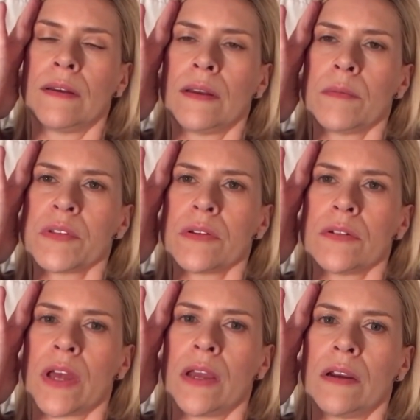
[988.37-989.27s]
I am so
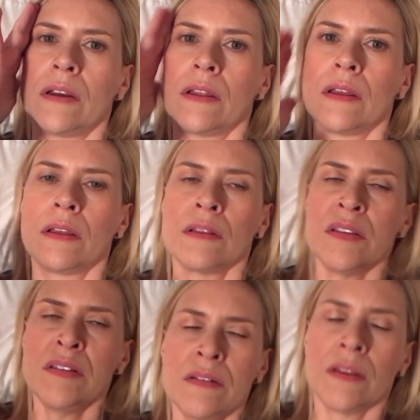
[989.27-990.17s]
tired.
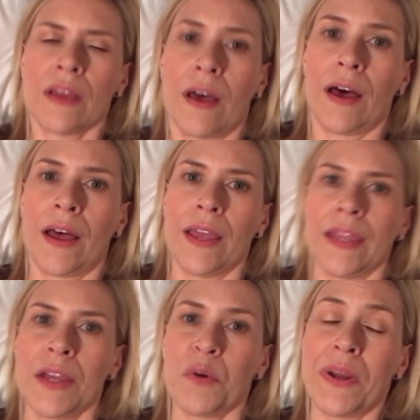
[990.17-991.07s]

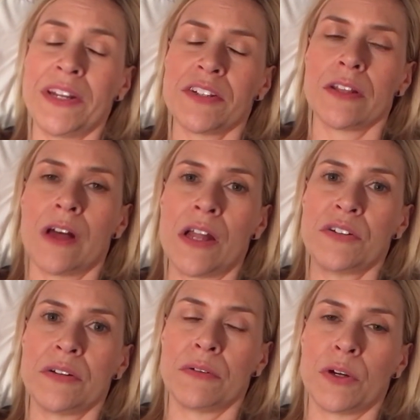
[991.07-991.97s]
I went into the
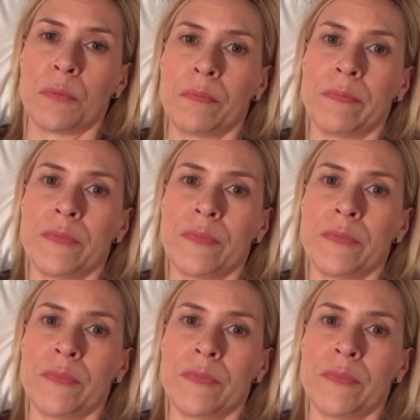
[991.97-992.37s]
laundry room